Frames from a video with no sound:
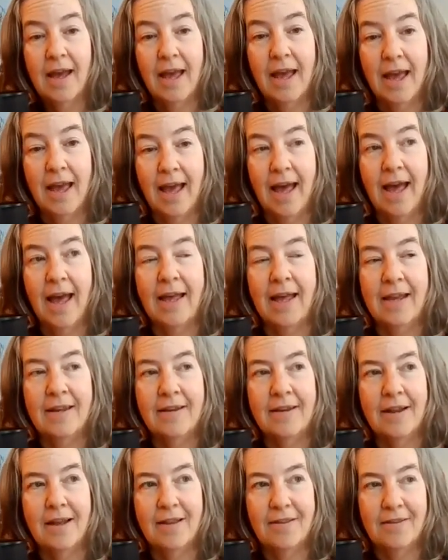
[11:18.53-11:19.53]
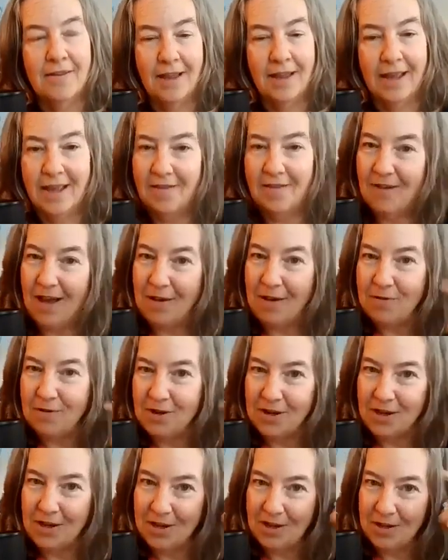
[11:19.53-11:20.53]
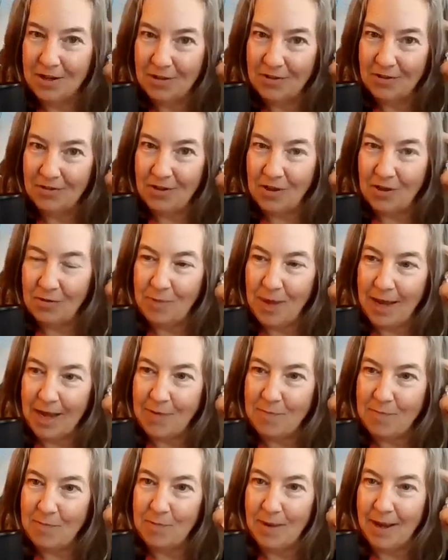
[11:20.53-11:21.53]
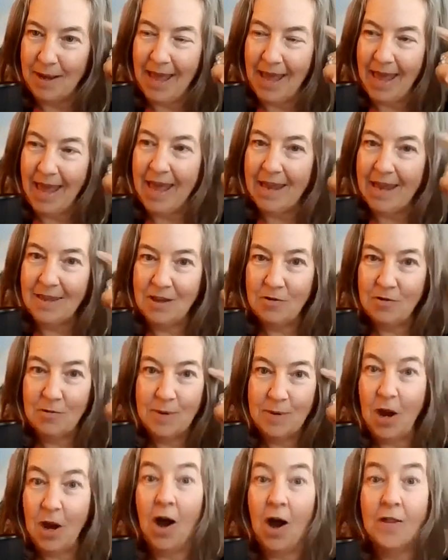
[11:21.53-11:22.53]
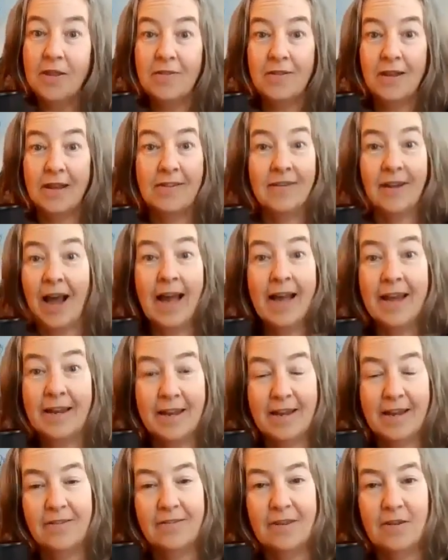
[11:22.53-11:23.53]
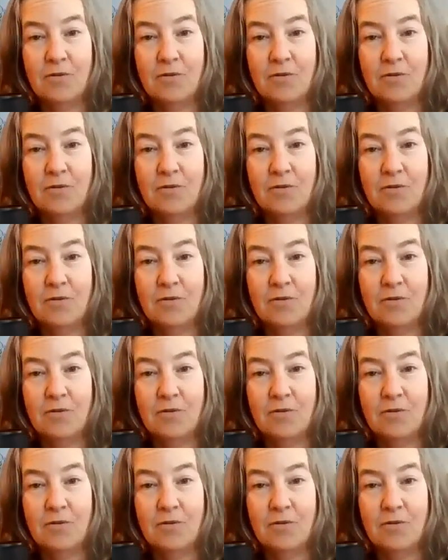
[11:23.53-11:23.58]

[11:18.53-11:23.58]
And like, if I were to consult back up in my head, there would be all these anxieties.